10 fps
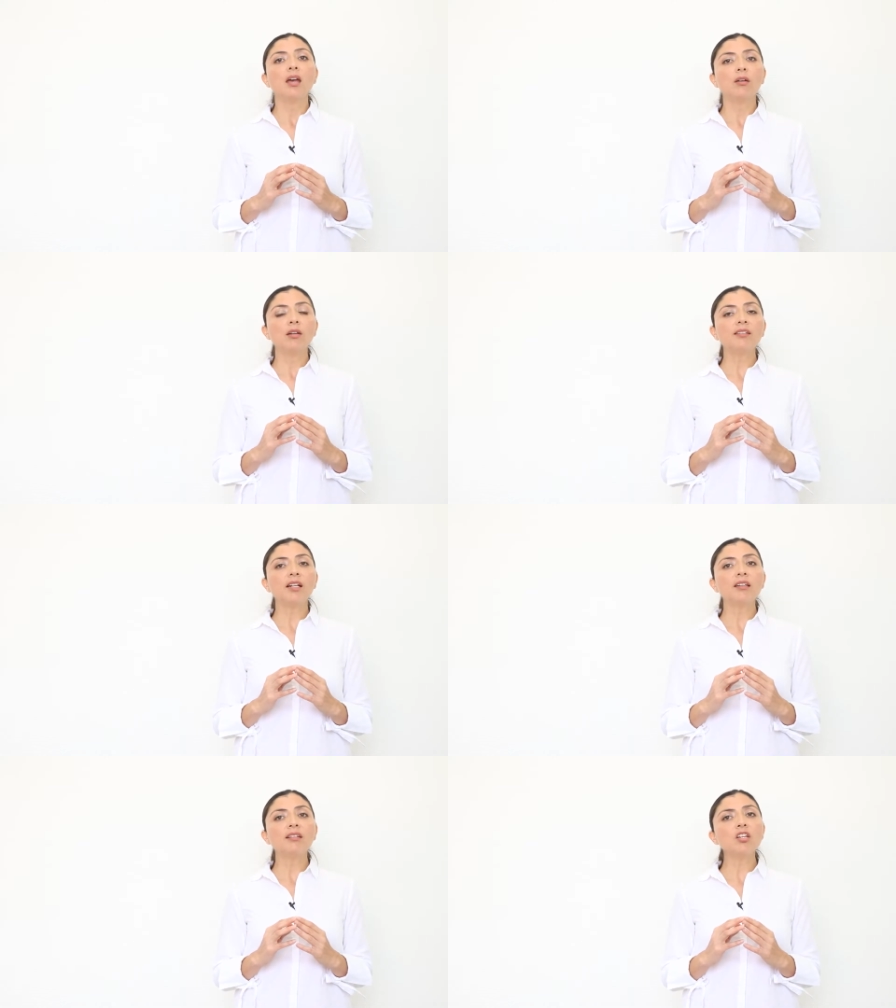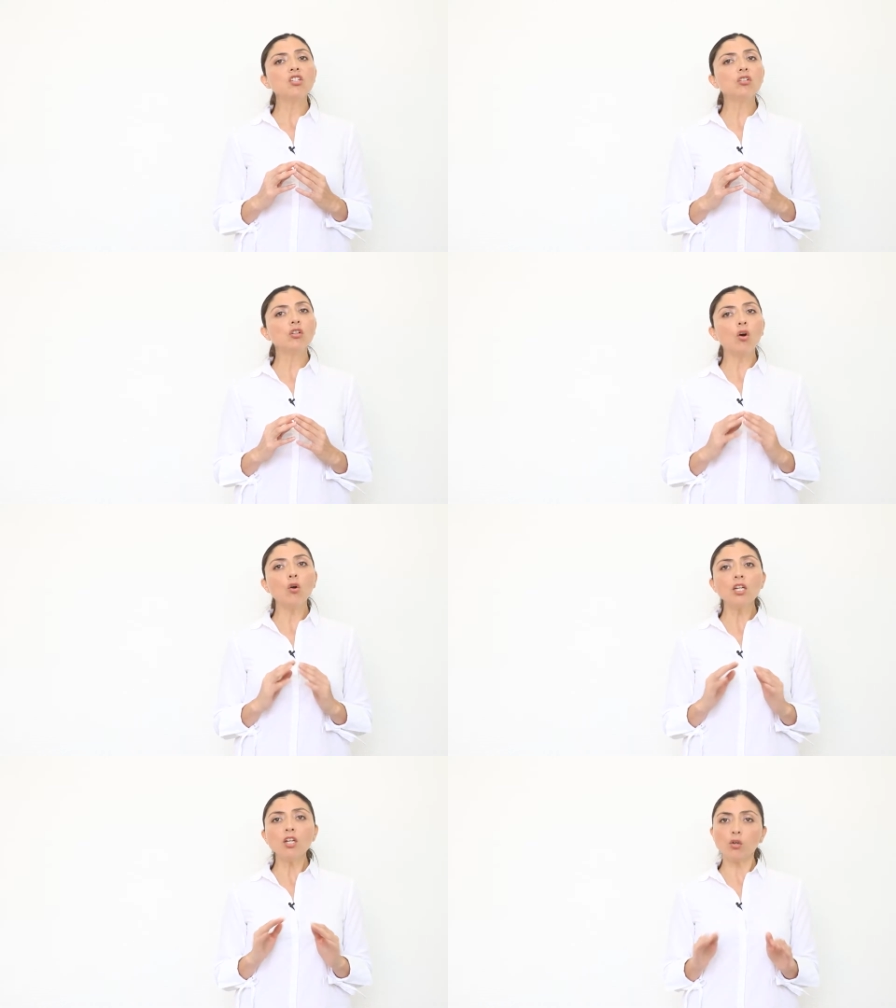Crystallization
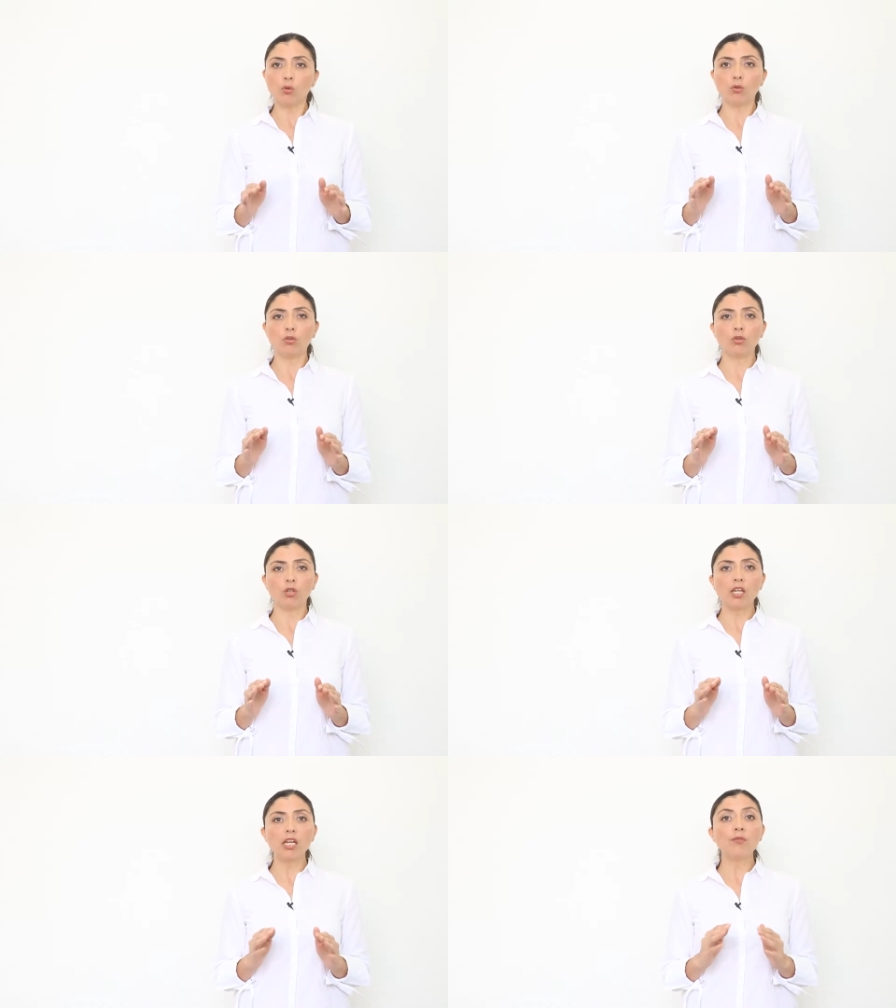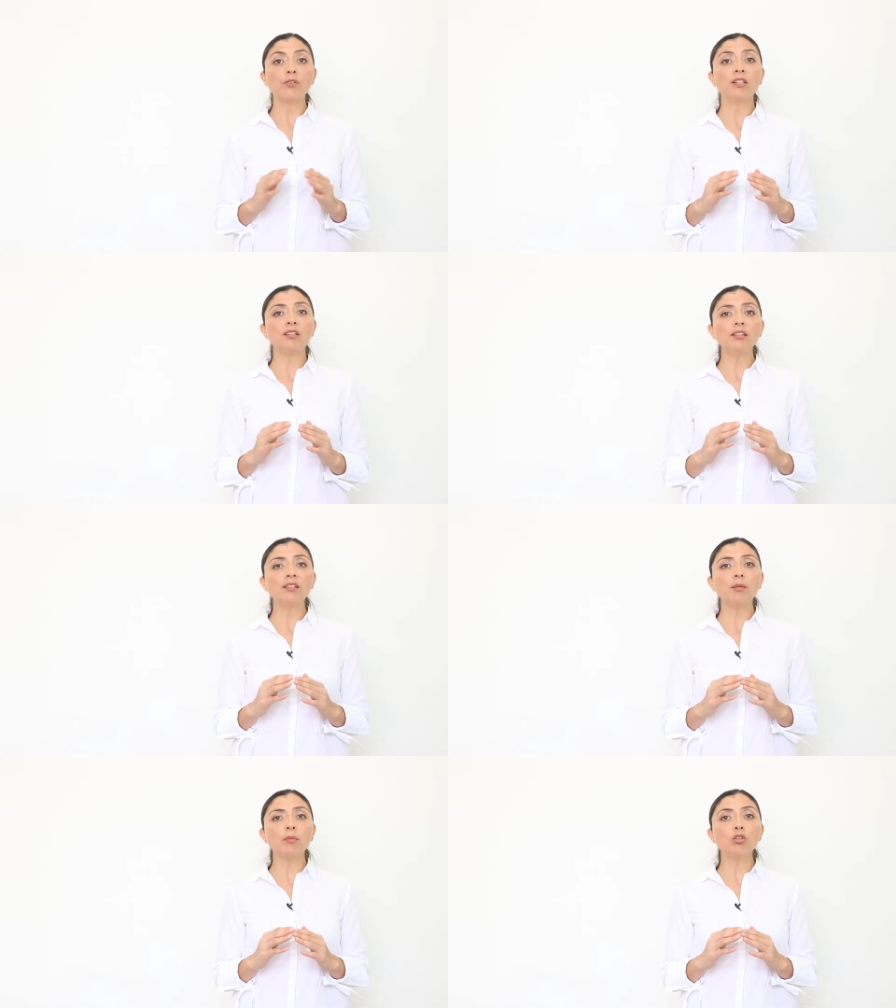only occurs if the
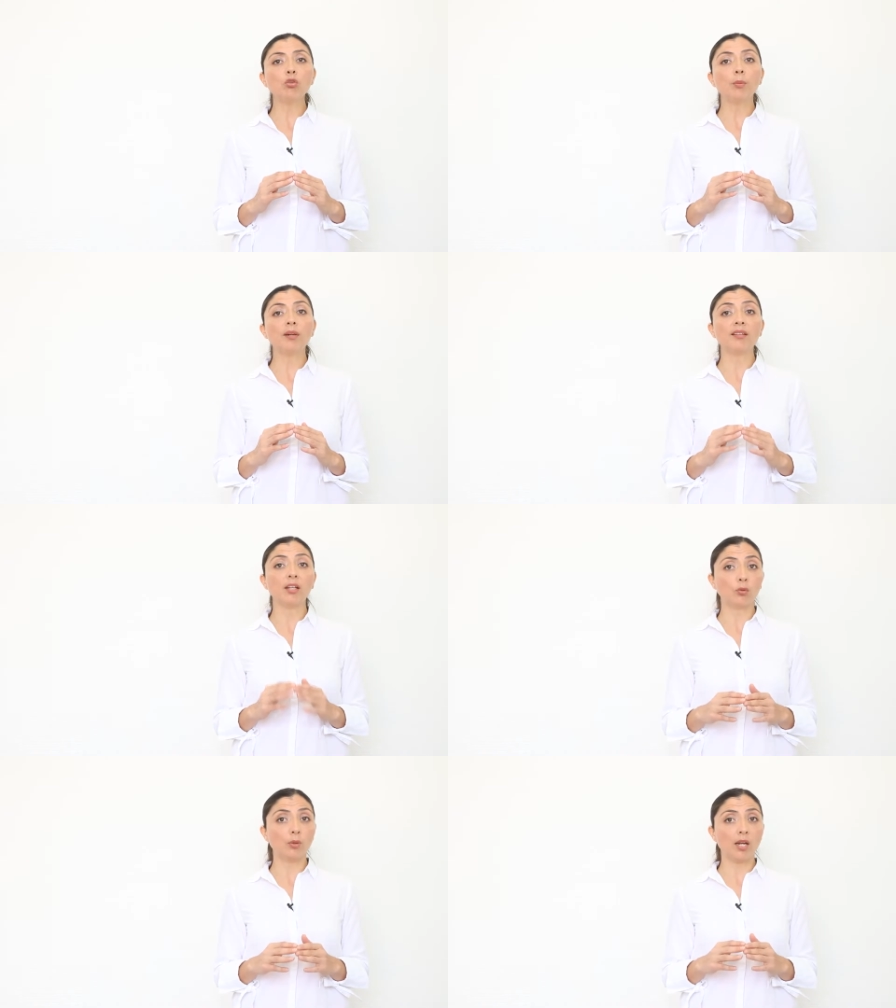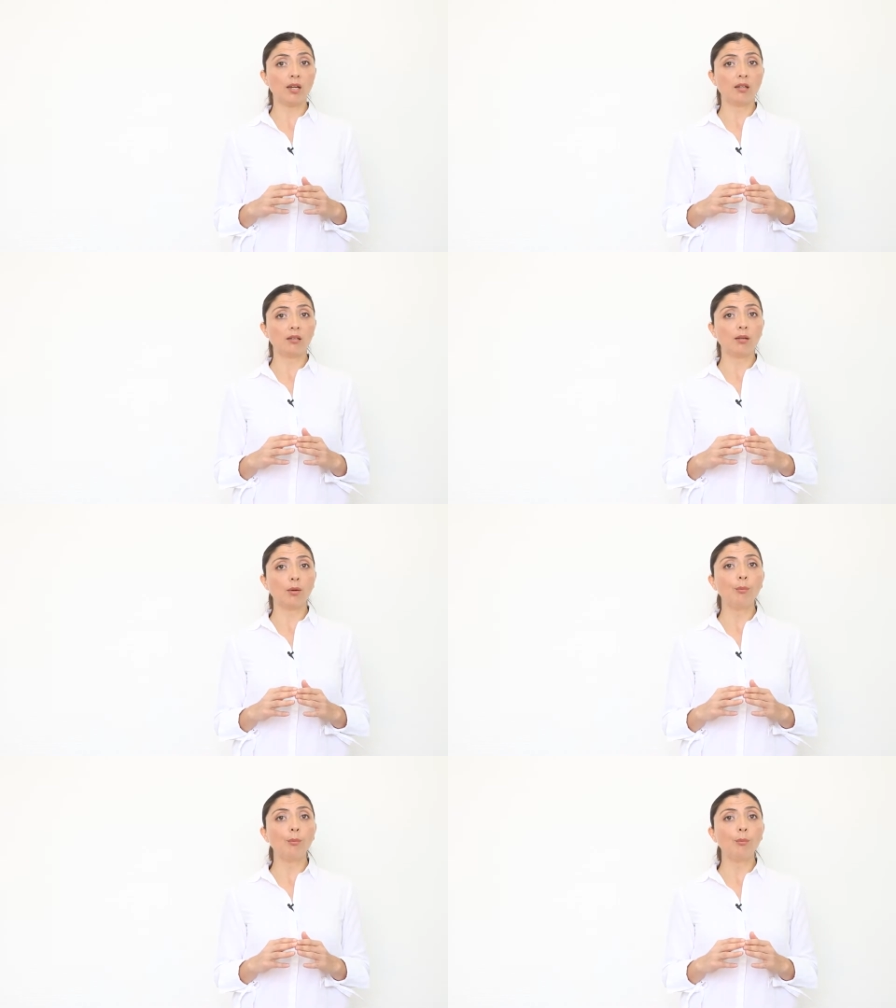system is supersaturated,